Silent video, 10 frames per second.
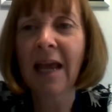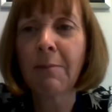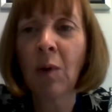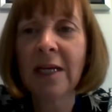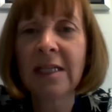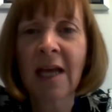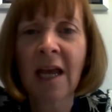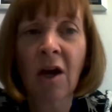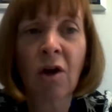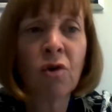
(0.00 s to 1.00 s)
employees
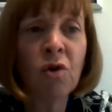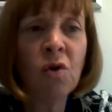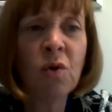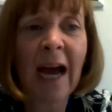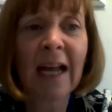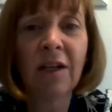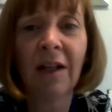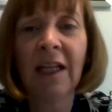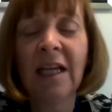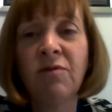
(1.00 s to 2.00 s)
take accrued
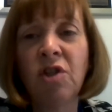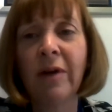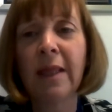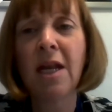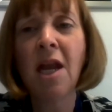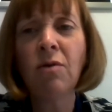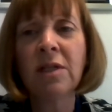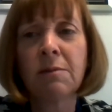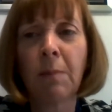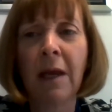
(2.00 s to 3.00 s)
annual leave during the
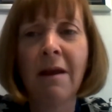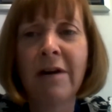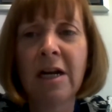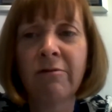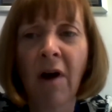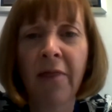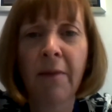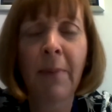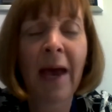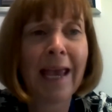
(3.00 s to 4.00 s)
notice period rather
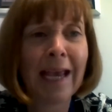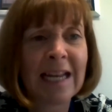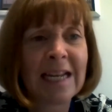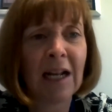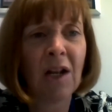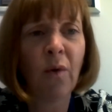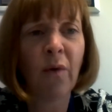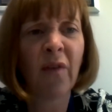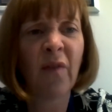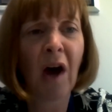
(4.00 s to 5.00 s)
than paying it in lieu of
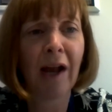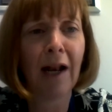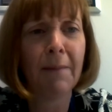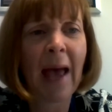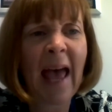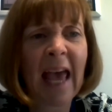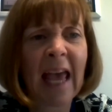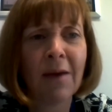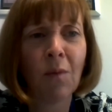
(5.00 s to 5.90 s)
the final pay?